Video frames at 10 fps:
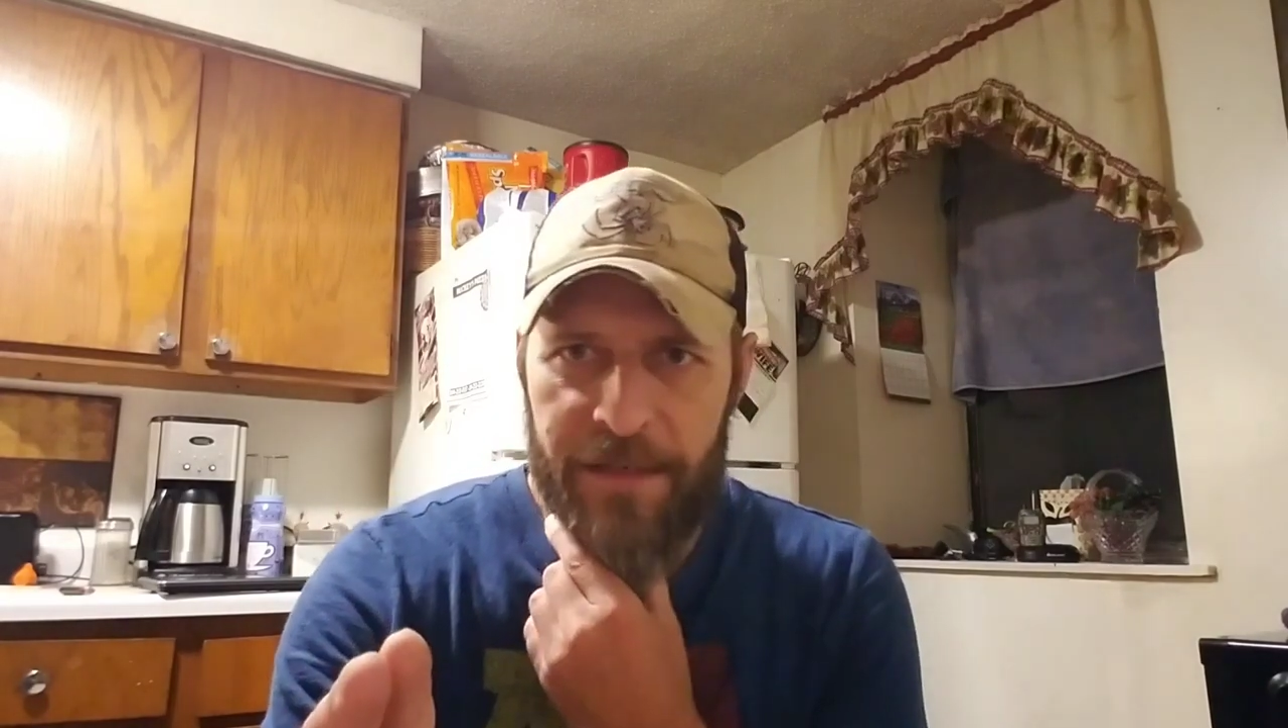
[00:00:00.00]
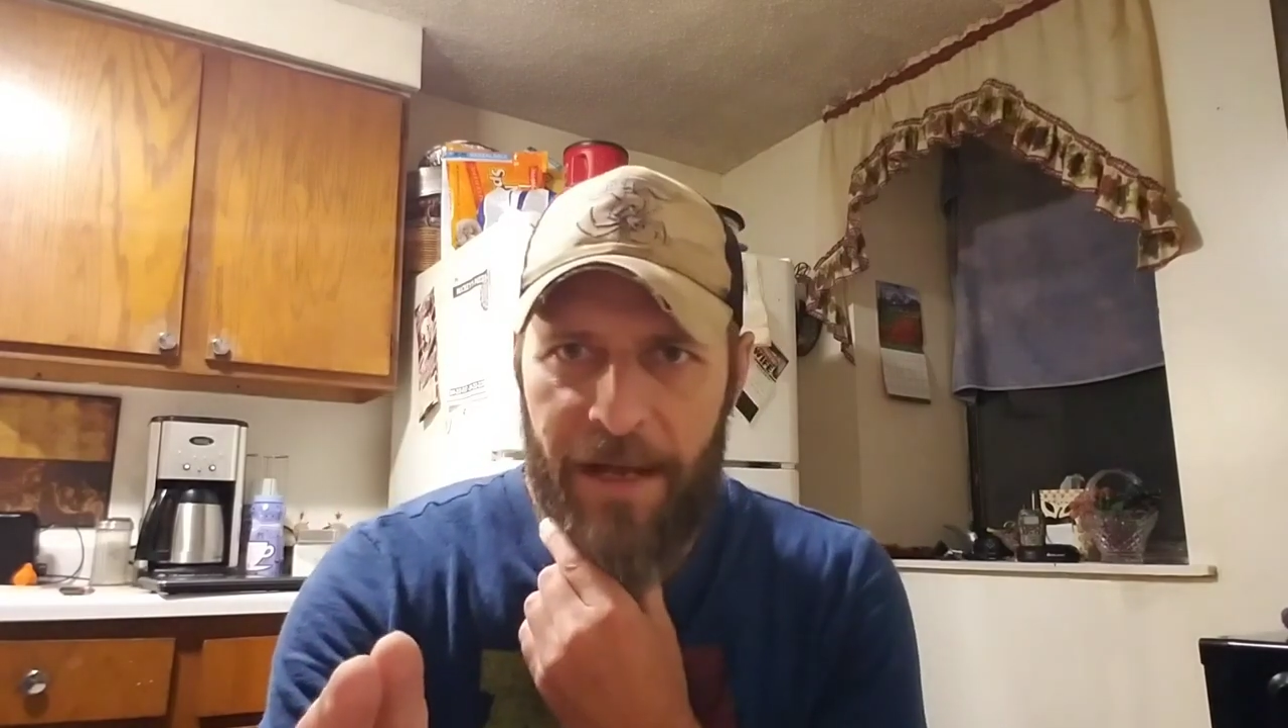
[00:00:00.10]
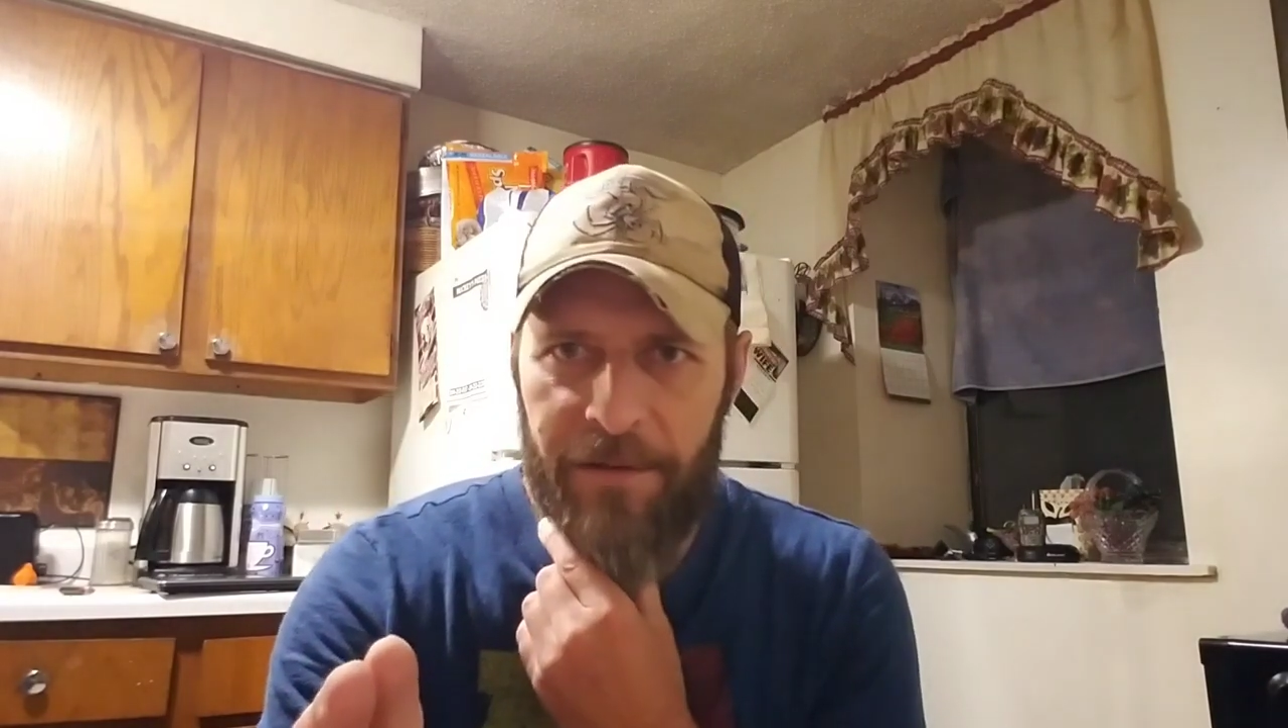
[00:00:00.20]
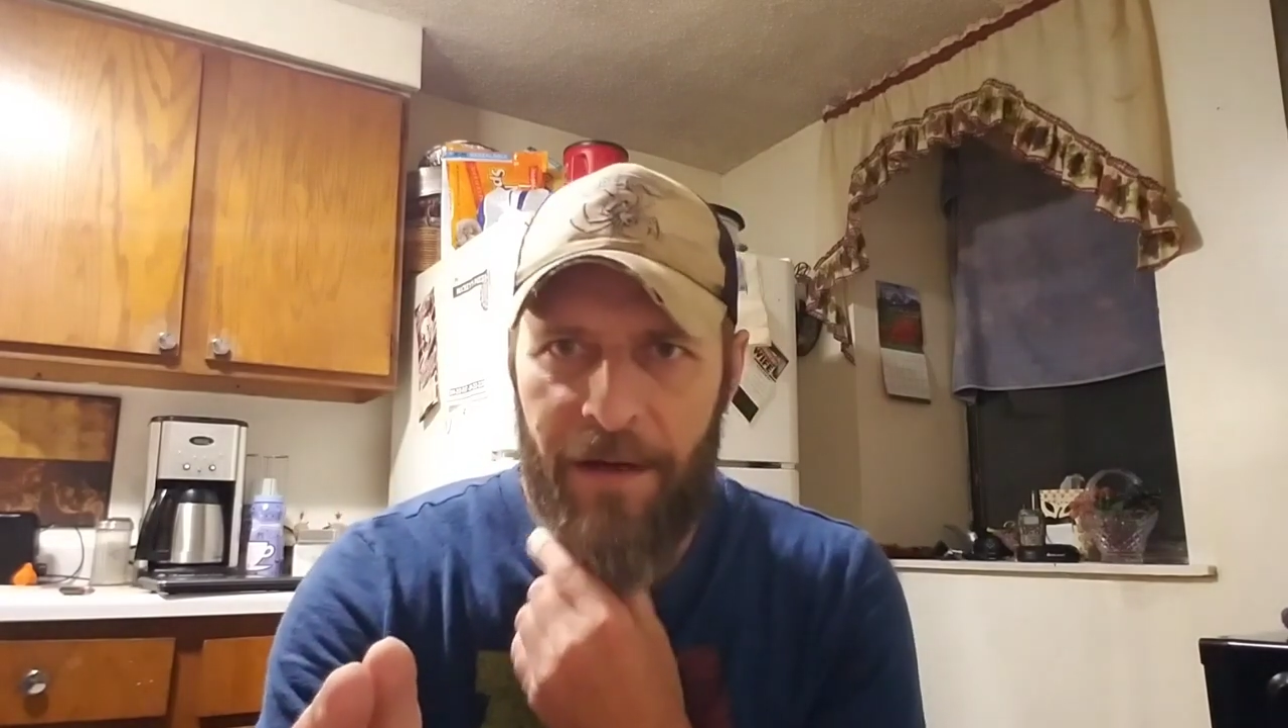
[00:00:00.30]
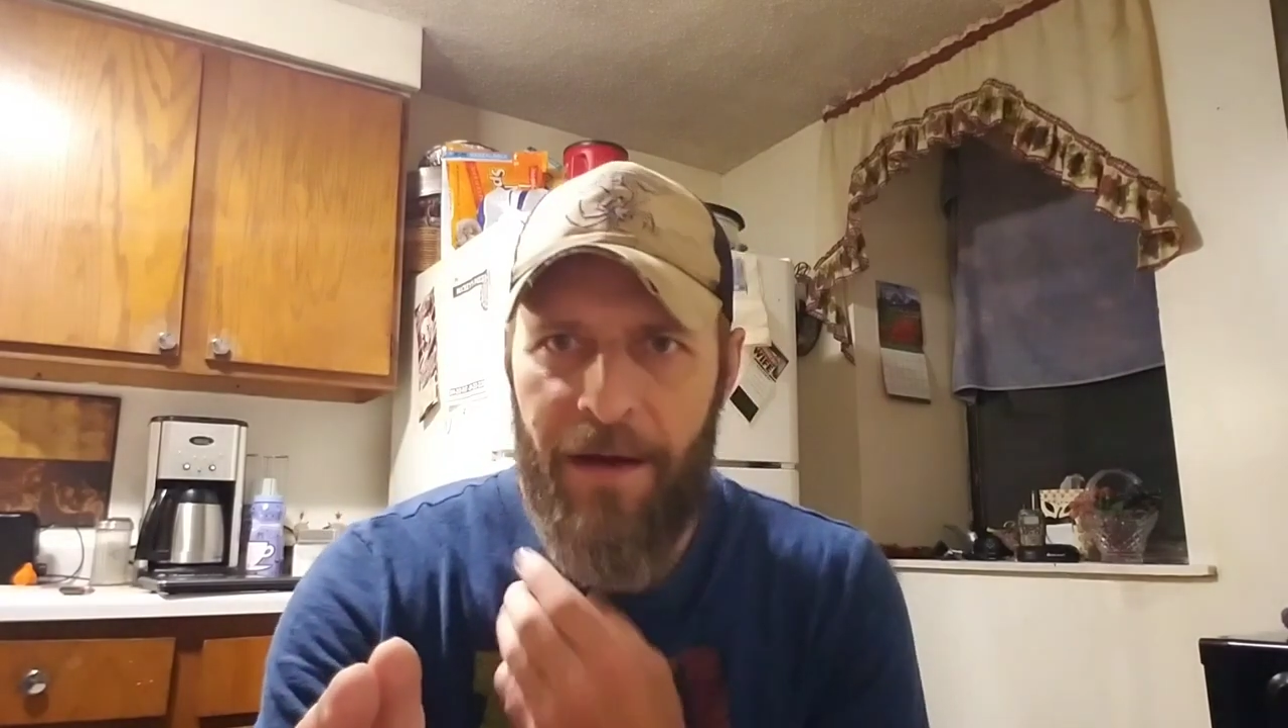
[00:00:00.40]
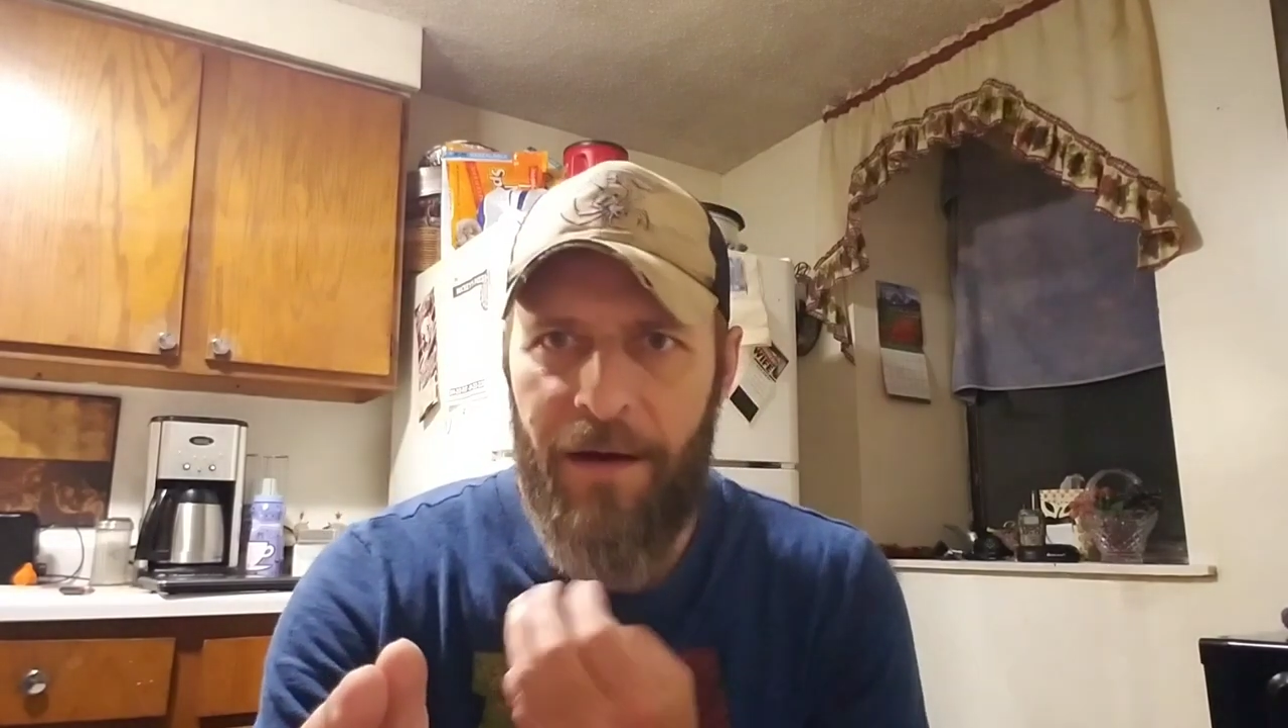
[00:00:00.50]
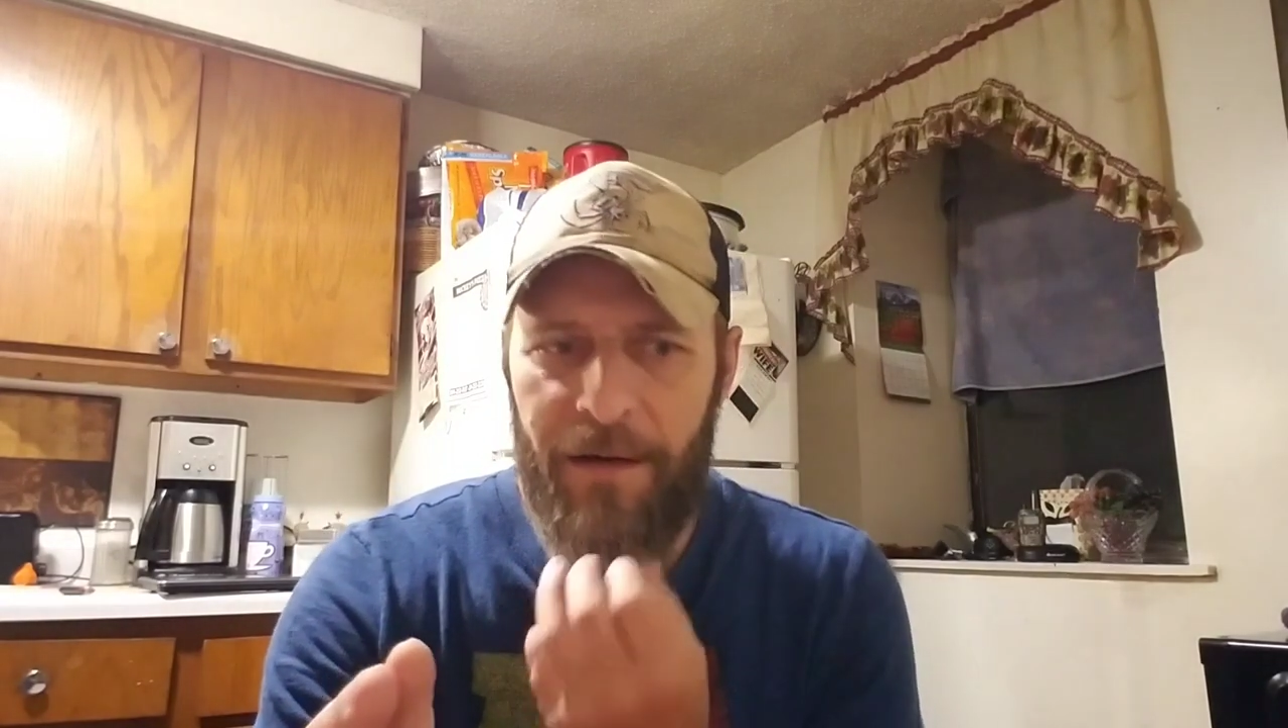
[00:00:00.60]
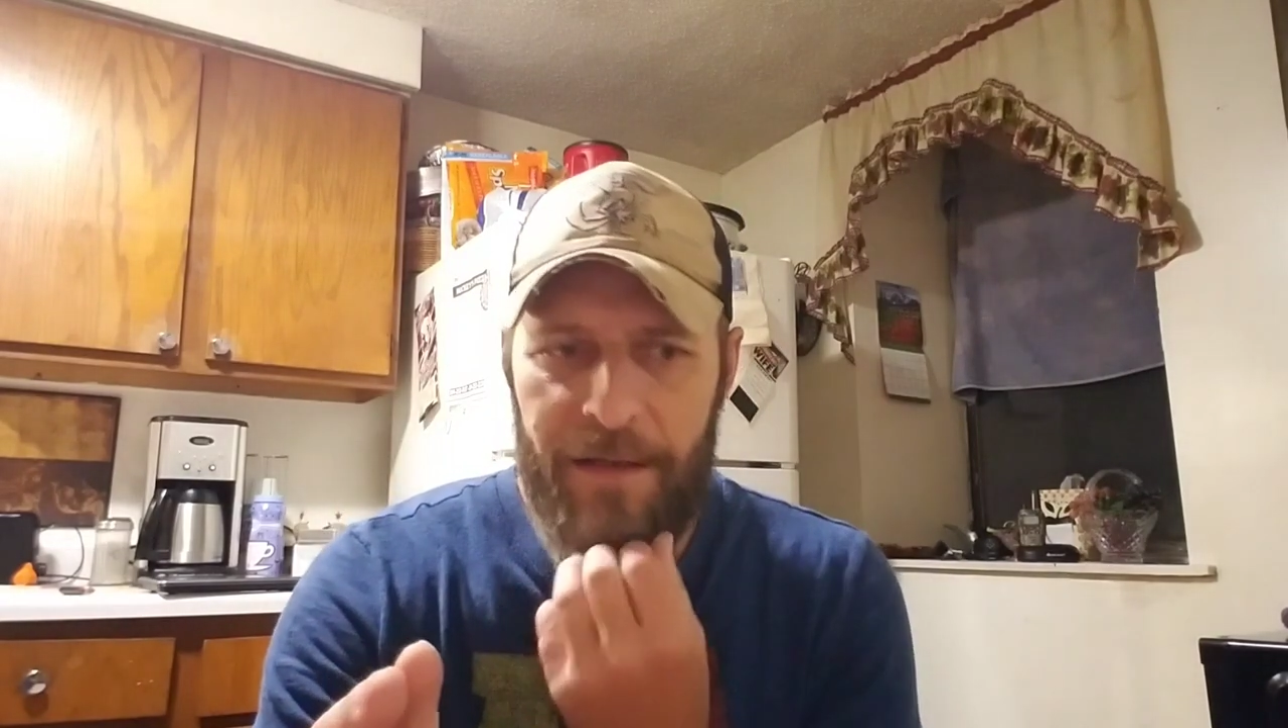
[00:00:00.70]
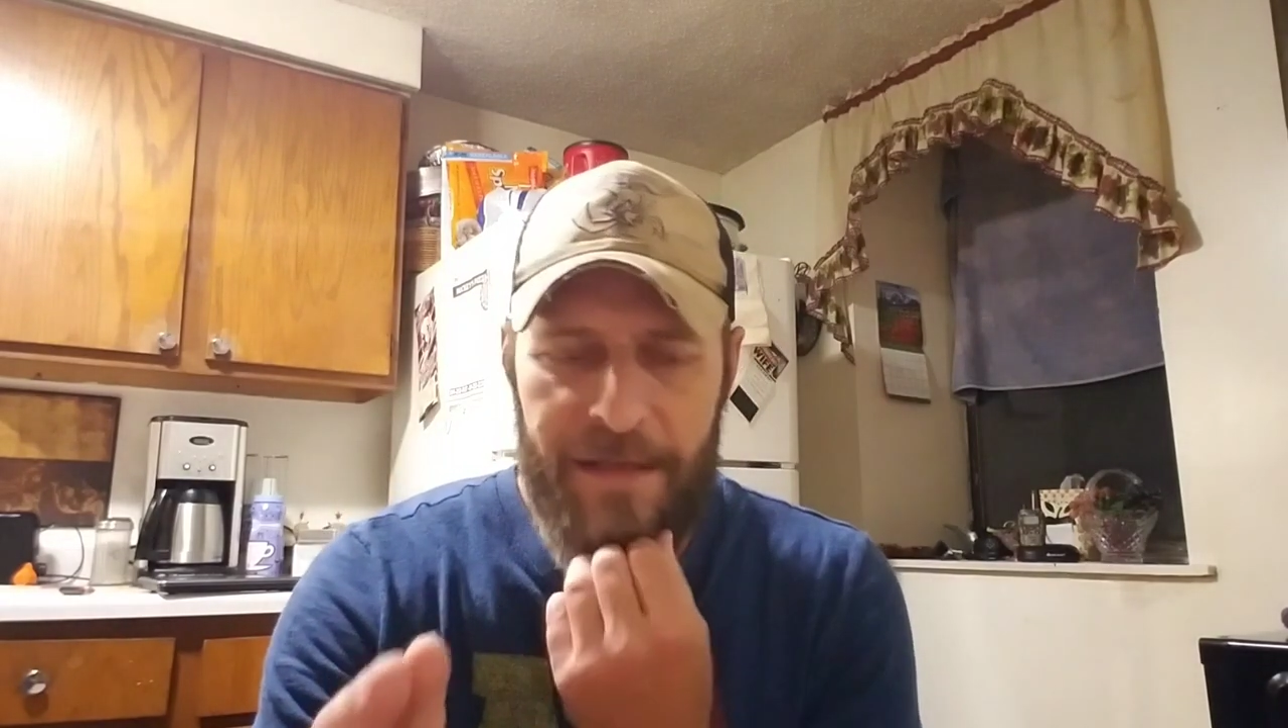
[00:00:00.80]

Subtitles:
out there has